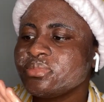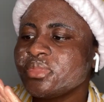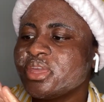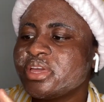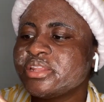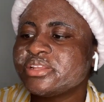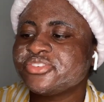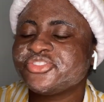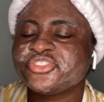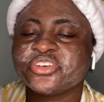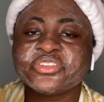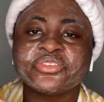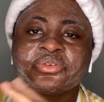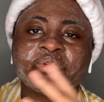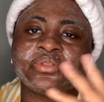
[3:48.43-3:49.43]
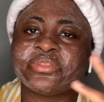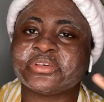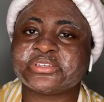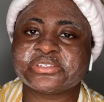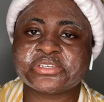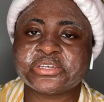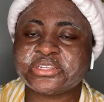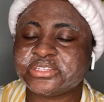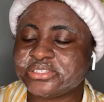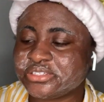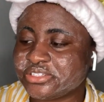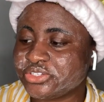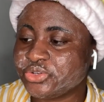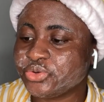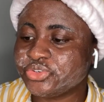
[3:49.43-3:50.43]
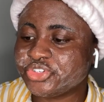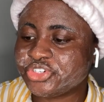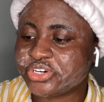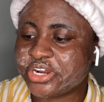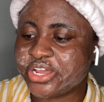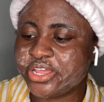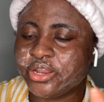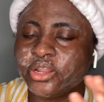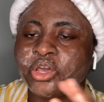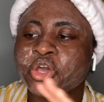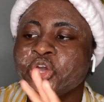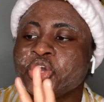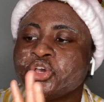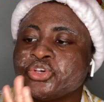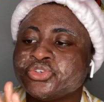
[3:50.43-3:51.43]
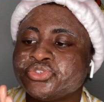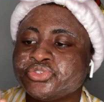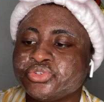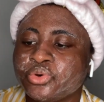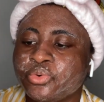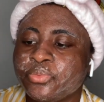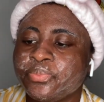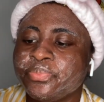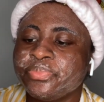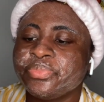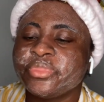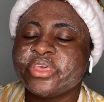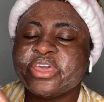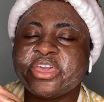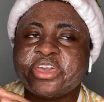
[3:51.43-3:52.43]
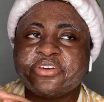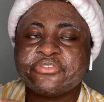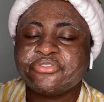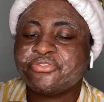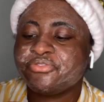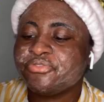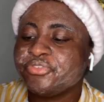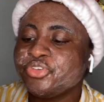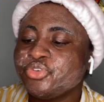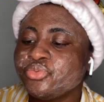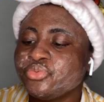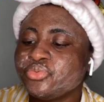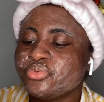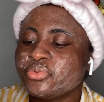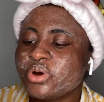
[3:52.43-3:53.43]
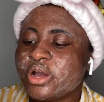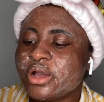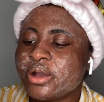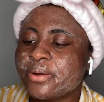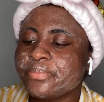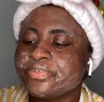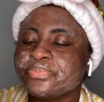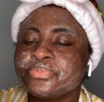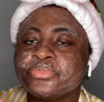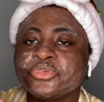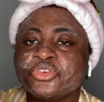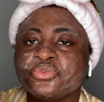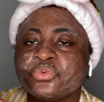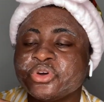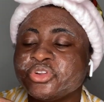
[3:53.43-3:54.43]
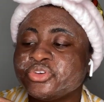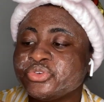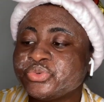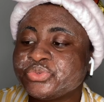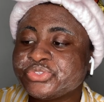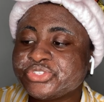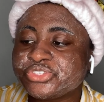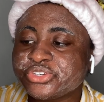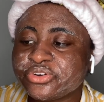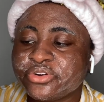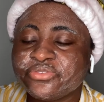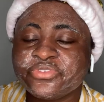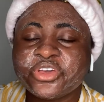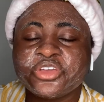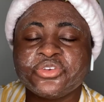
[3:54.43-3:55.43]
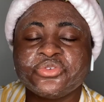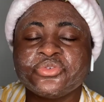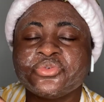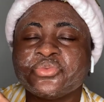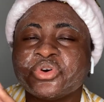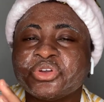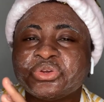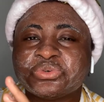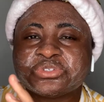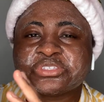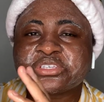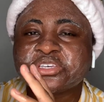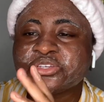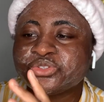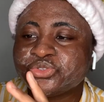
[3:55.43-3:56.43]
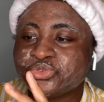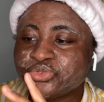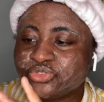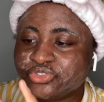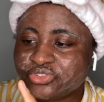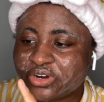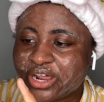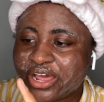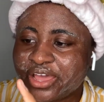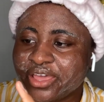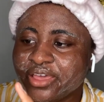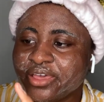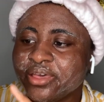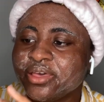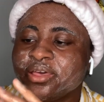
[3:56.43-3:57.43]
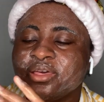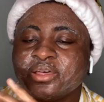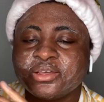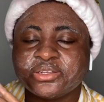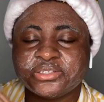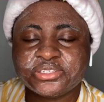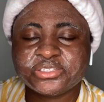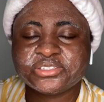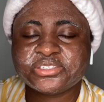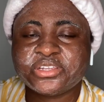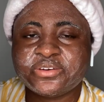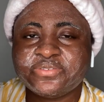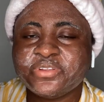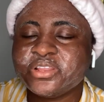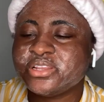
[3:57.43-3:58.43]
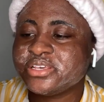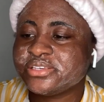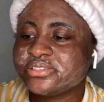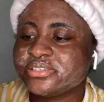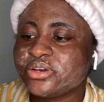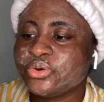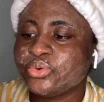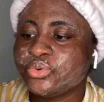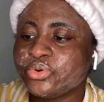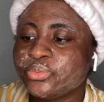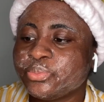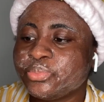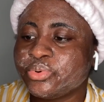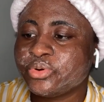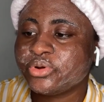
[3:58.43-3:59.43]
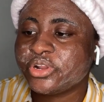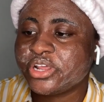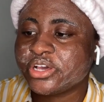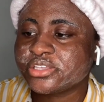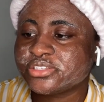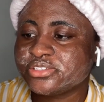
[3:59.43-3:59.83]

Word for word: it is gentle on the skin it is non-drying so if you um you want to use CeraVe you don't want your skin to dry this definitely is a good product